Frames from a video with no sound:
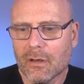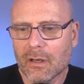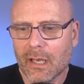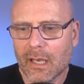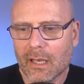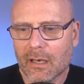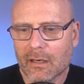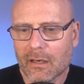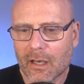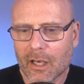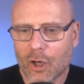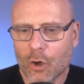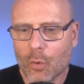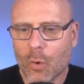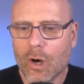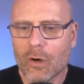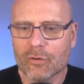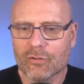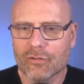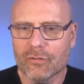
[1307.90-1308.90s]
And I
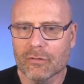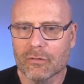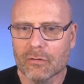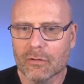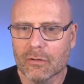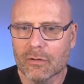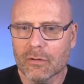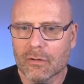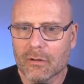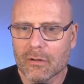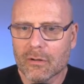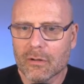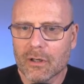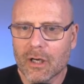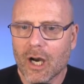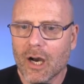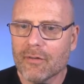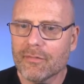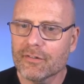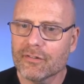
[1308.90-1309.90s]
quote,
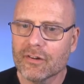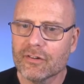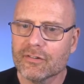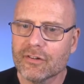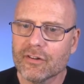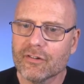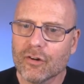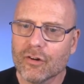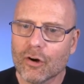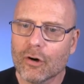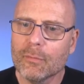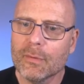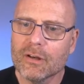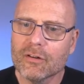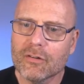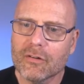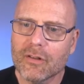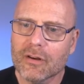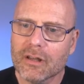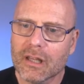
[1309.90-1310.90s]
officers
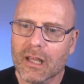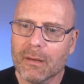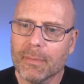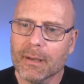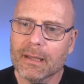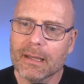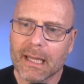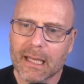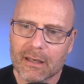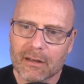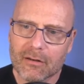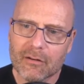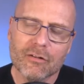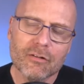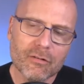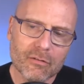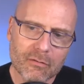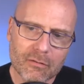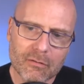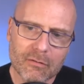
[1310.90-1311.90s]
determined that keeping
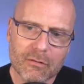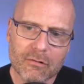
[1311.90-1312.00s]
latent